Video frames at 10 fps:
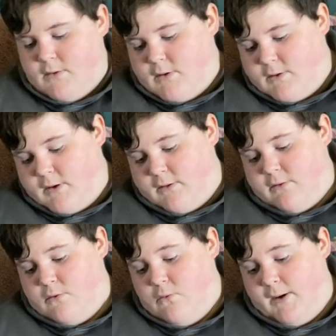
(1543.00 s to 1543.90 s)
It's because
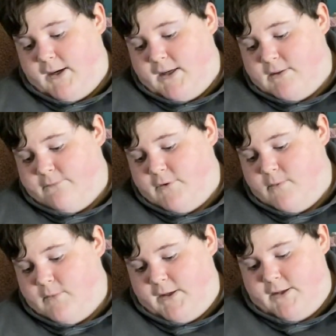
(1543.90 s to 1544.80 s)
who I got them from,
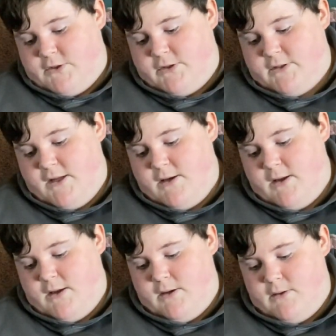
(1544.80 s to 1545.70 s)
like I just said,
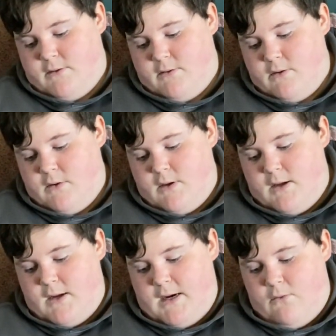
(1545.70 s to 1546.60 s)
and
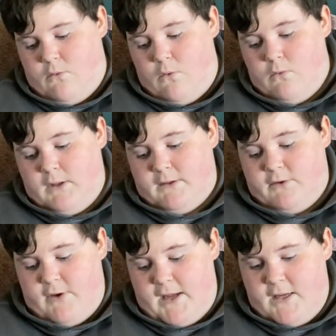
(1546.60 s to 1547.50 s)
how, like, their
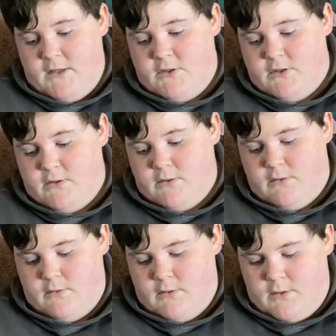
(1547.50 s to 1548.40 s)
age.
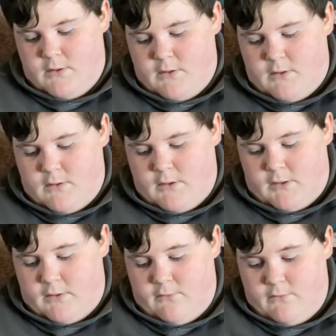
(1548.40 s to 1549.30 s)
Because
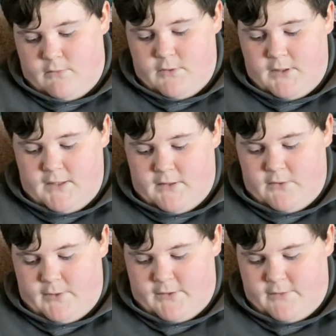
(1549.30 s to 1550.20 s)
they're, they're nice
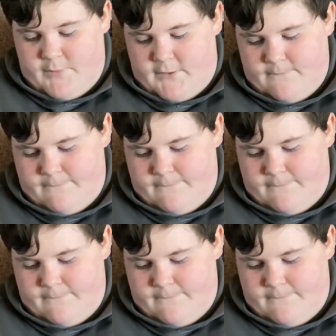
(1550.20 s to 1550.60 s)
lures, but